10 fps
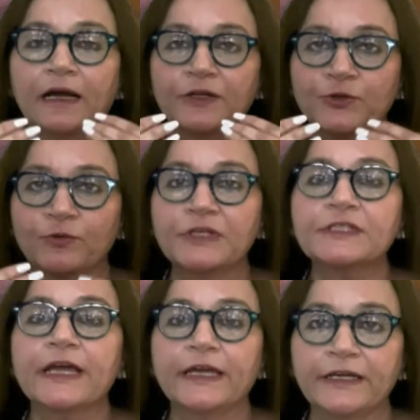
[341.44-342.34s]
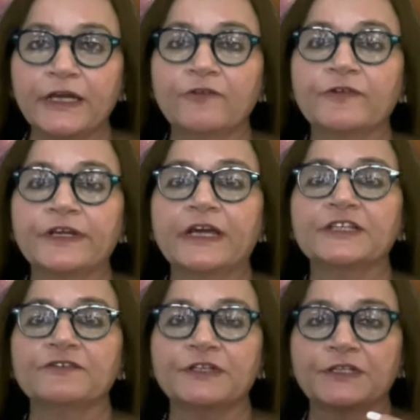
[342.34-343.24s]
towards the area of
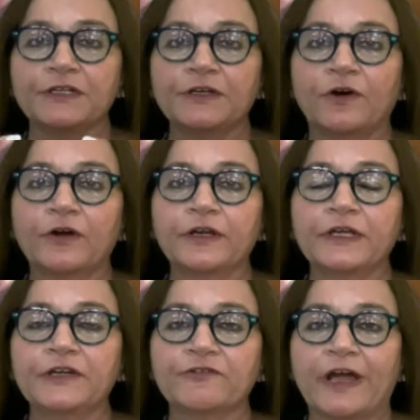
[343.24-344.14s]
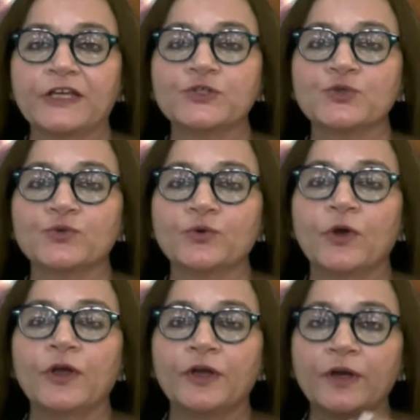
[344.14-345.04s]
creativity, or he tries to
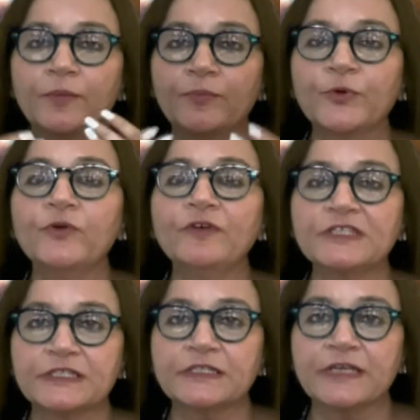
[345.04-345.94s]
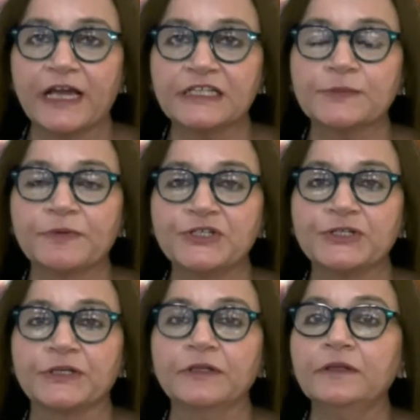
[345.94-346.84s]
improve his
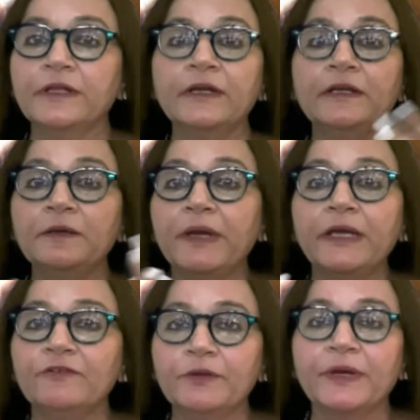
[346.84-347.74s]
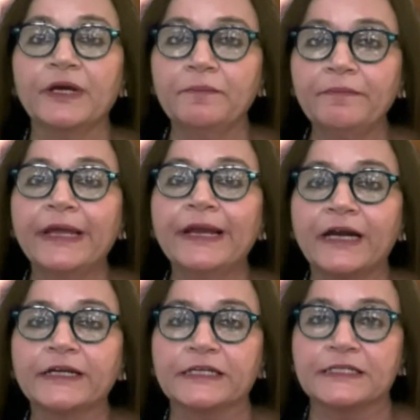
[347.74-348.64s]
expression, then he may even become an
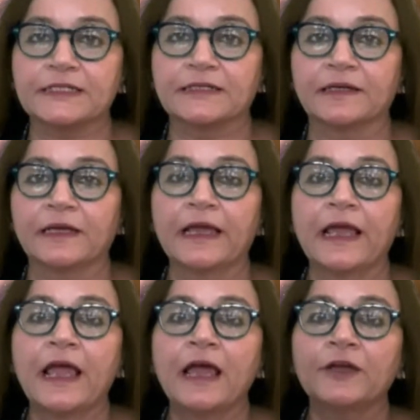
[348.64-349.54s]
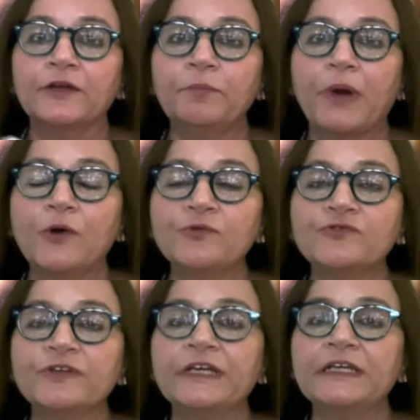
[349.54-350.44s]
artist.
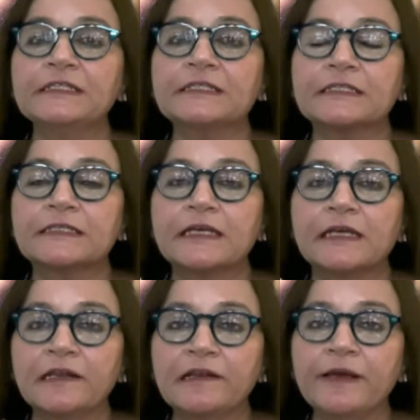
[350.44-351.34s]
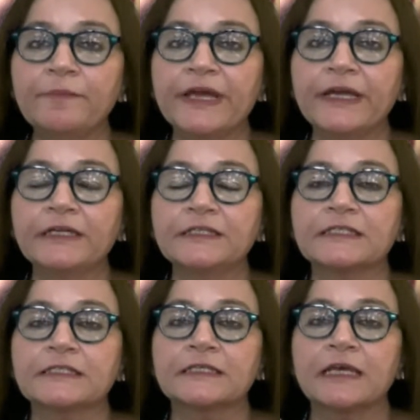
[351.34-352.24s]
Boundaries,
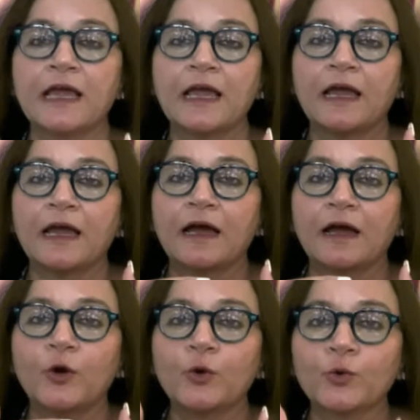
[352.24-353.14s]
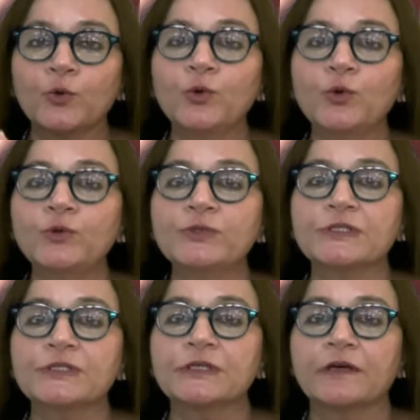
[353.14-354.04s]
limits,
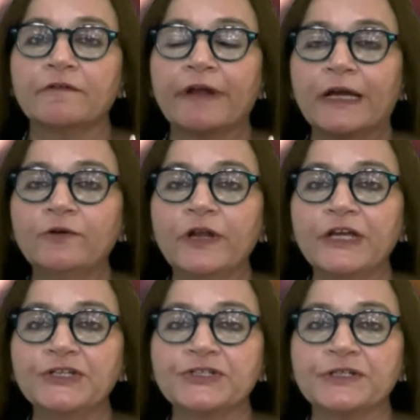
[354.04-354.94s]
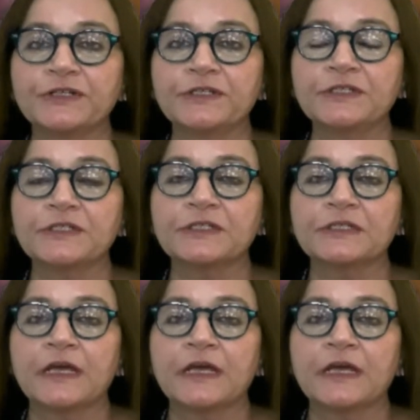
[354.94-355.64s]
rules, regulations,